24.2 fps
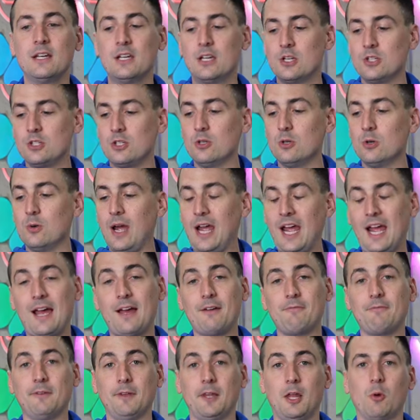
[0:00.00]
to have
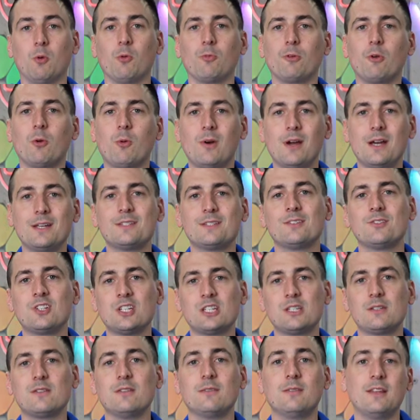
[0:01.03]
lower noise. It's just
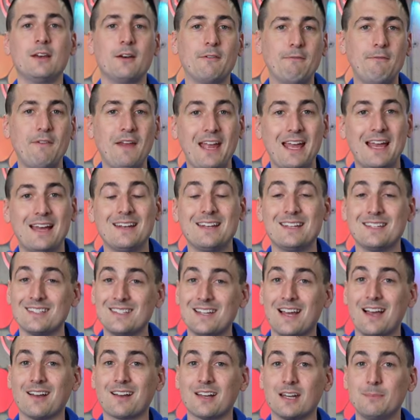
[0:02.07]
the fan is
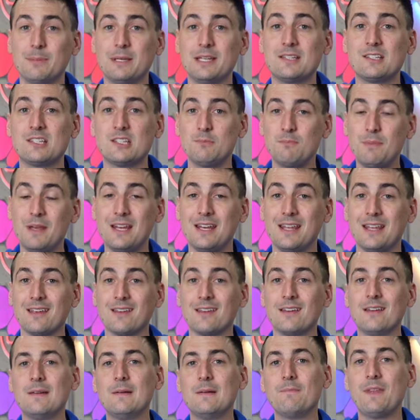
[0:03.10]
not going to be spinning
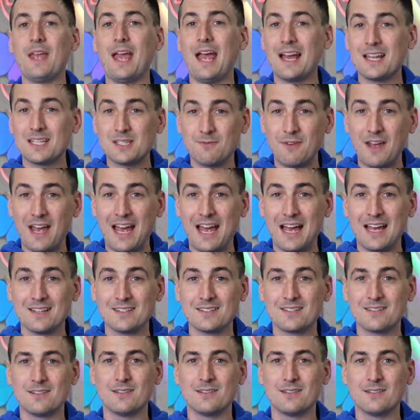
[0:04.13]
as fast.